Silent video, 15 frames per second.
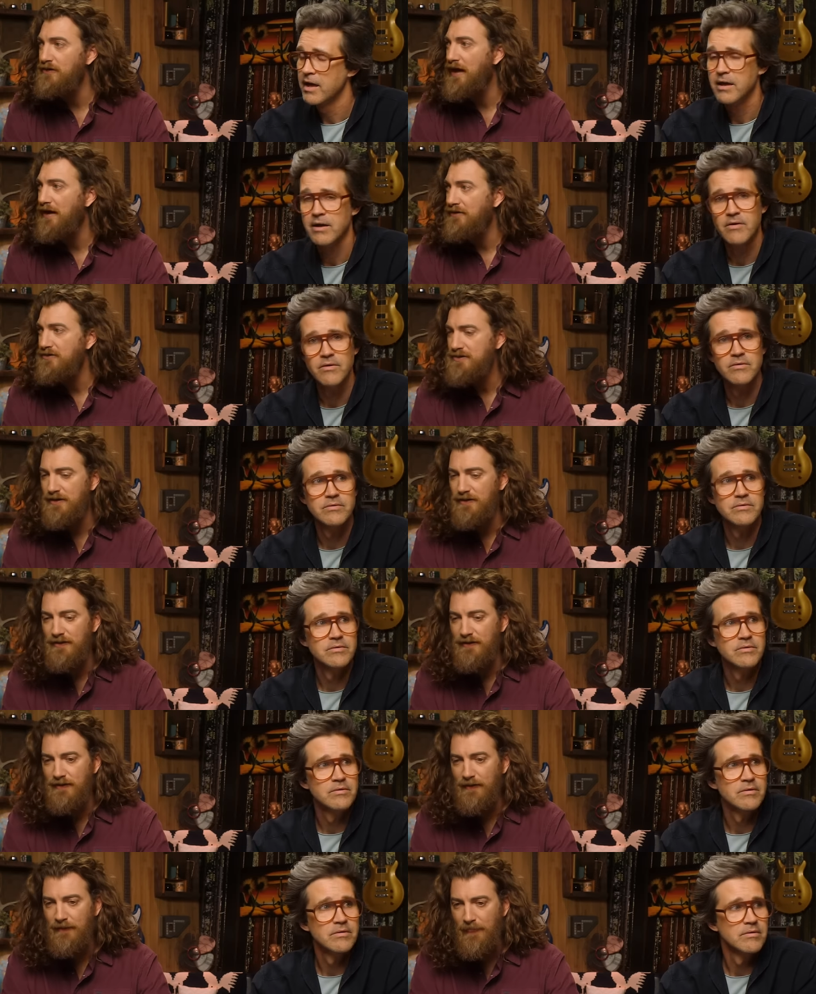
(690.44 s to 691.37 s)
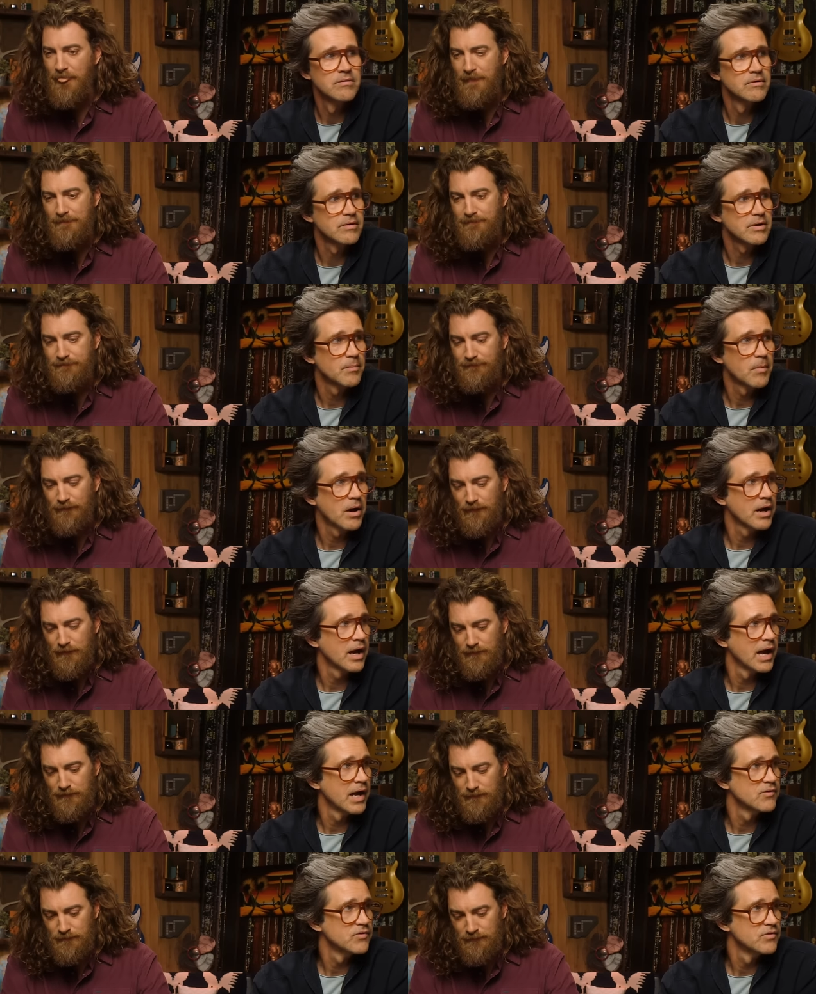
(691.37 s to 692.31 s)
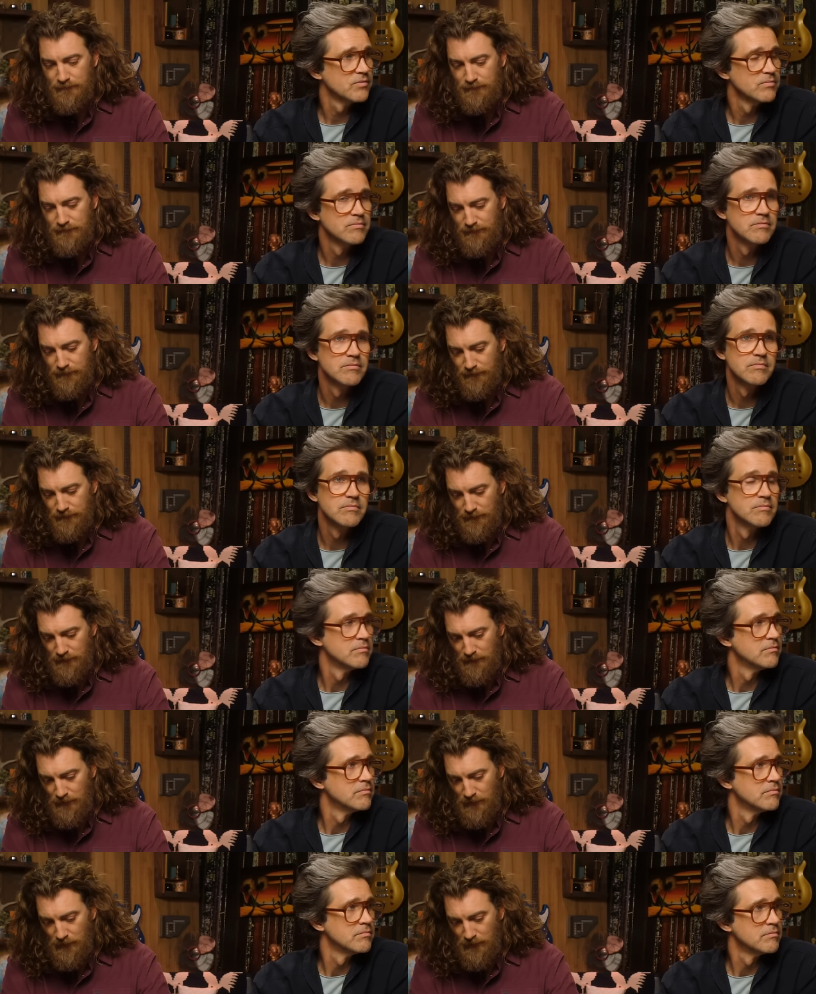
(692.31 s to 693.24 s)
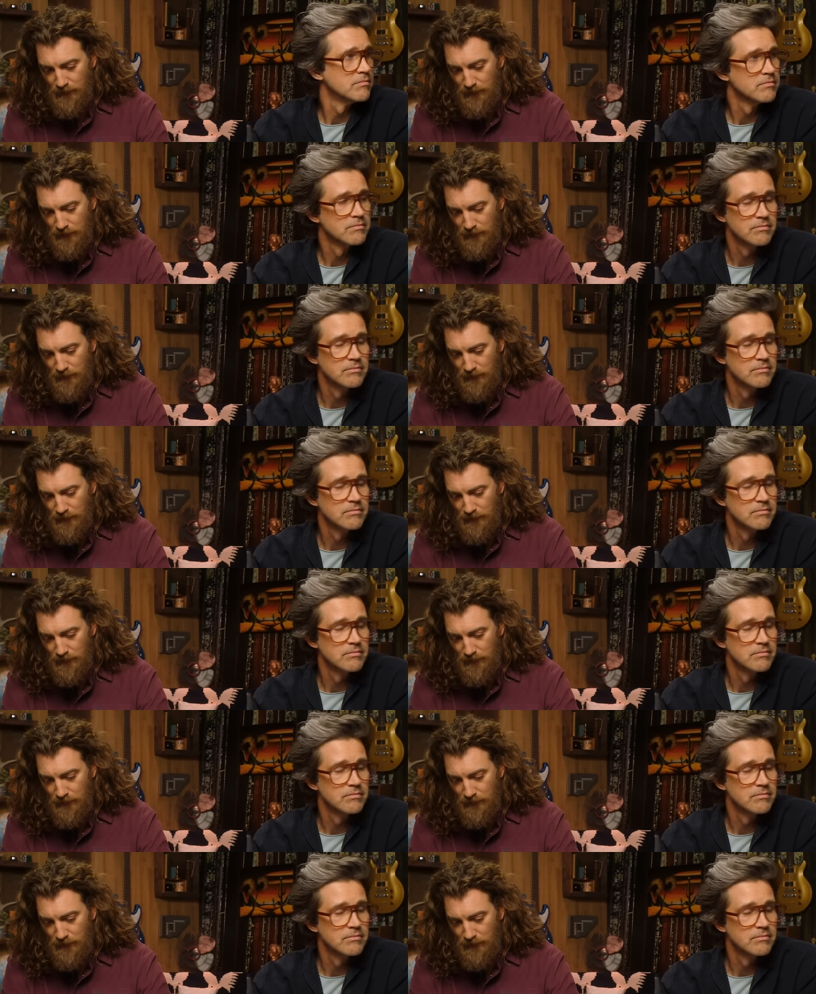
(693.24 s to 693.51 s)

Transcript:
Speaker 1: ladders, yeah, yeah, yeah. Come on, guys. Do